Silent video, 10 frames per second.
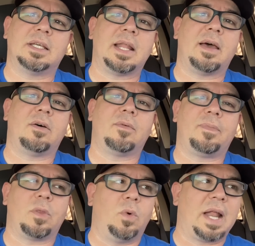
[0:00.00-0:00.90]
and now
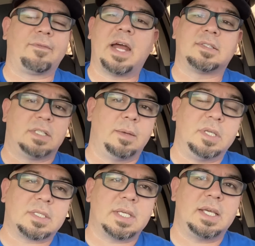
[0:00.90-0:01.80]
the one I've got is the
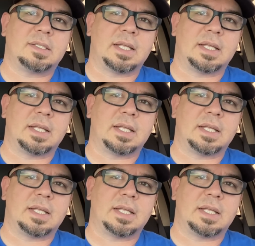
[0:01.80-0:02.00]
W6,